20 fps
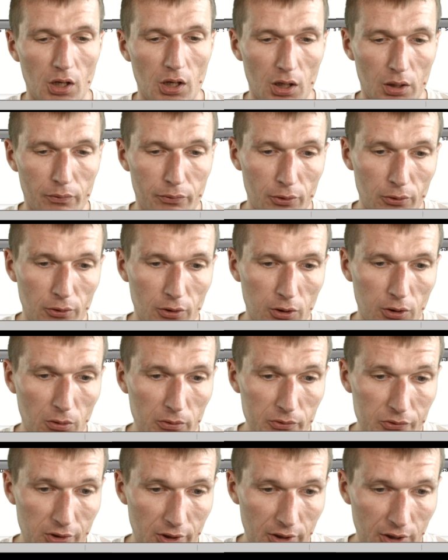And if you look
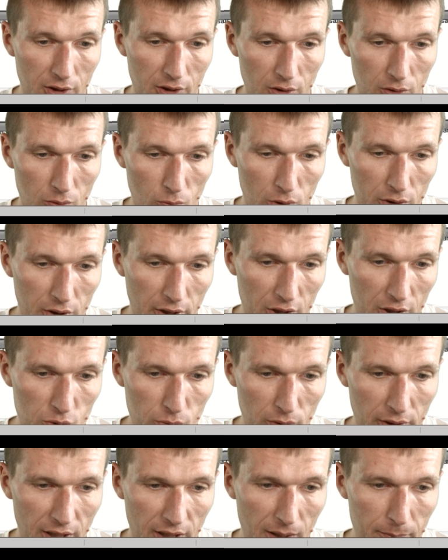closely, what
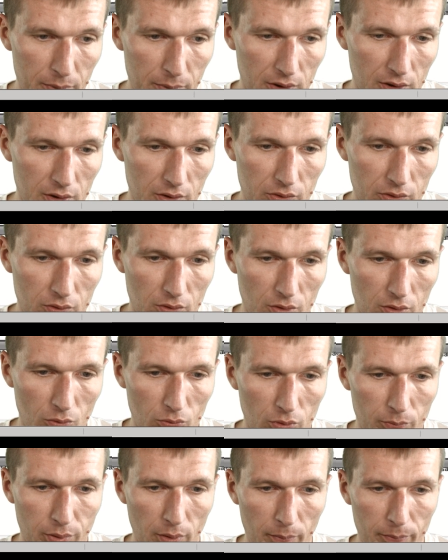actually happened is
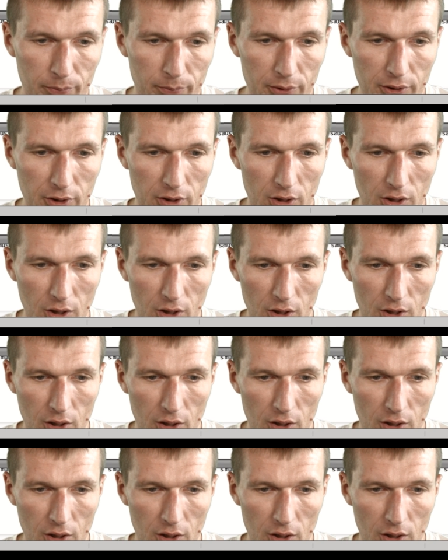you will probably